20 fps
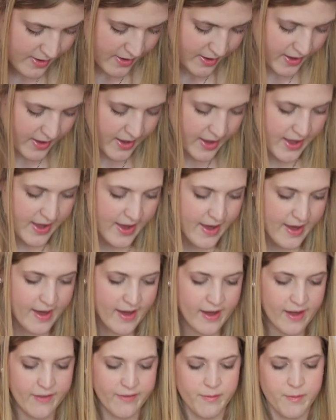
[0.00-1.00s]
I
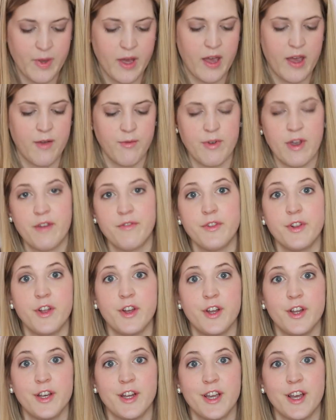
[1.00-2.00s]
have my
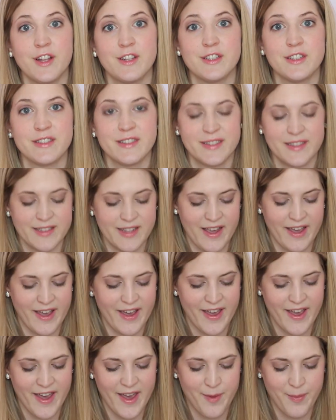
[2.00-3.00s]
Revlon
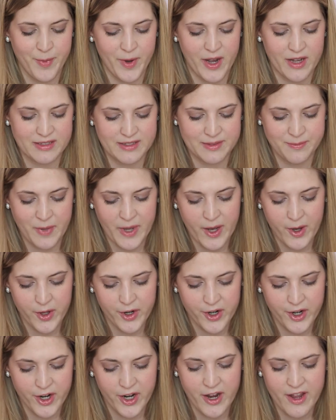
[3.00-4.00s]
Colorstay Pressed
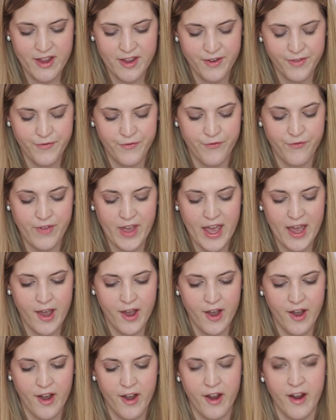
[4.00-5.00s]
Powder in
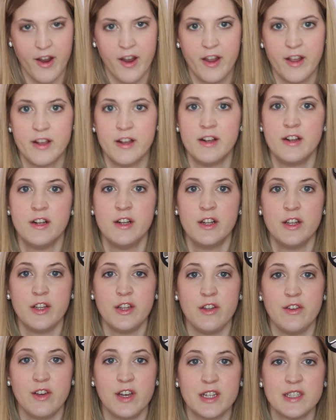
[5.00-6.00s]
Fair.
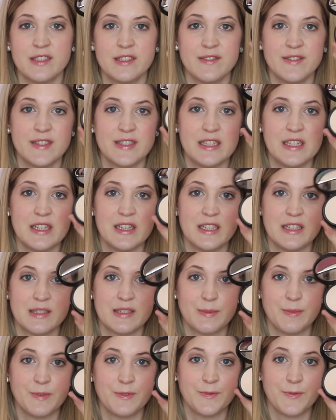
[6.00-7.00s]
You guys have seen
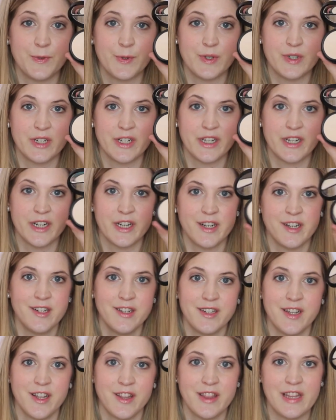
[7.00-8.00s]
this before.
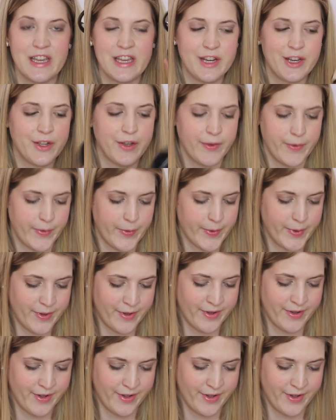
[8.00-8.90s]
Nothing new.